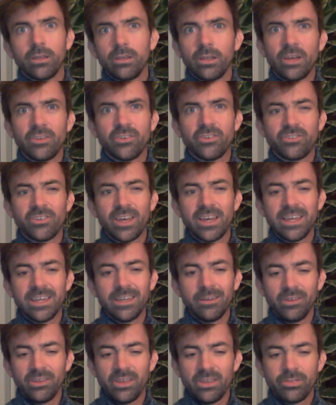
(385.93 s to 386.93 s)
As I say,
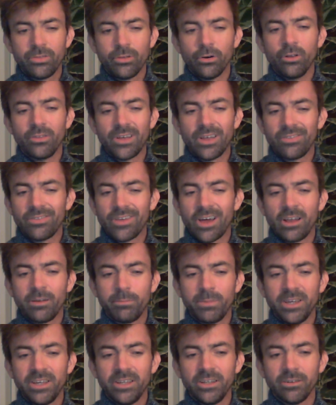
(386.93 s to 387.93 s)
he thought that
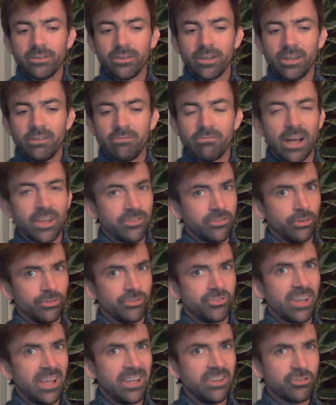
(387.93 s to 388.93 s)
had been errata or
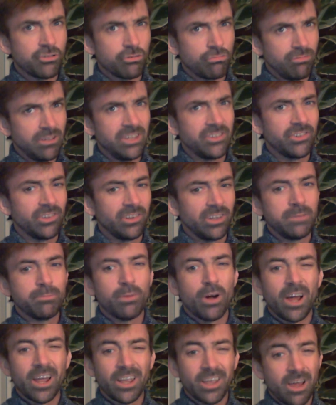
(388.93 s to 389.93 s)
changed recently,
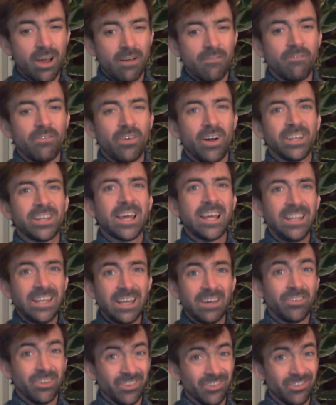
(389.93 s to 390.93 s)
but I can't find any
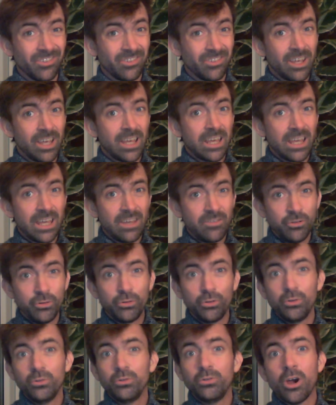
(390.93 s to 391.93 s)
evidence. If you
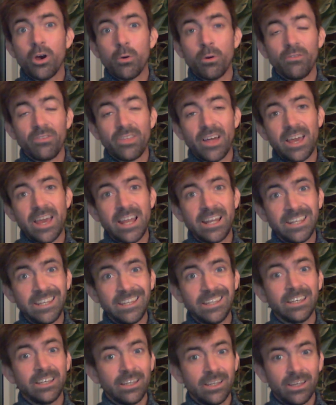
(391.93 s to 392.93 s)
do know of that
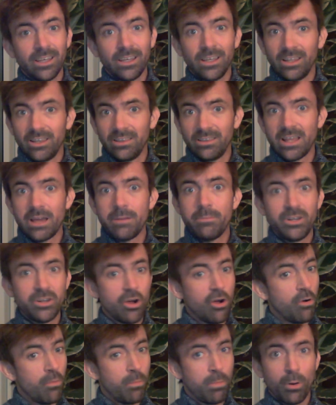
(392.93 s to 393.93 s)
any, let me
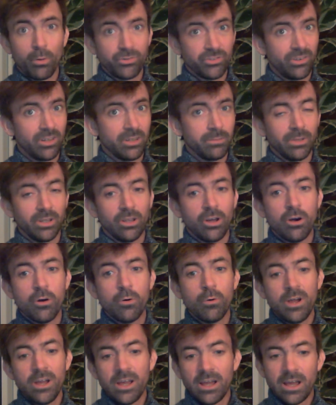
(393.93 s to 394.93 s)
know, post a link
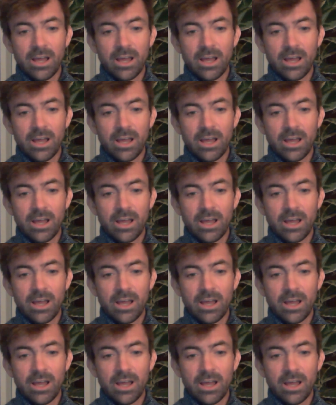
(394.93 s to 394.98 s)
below.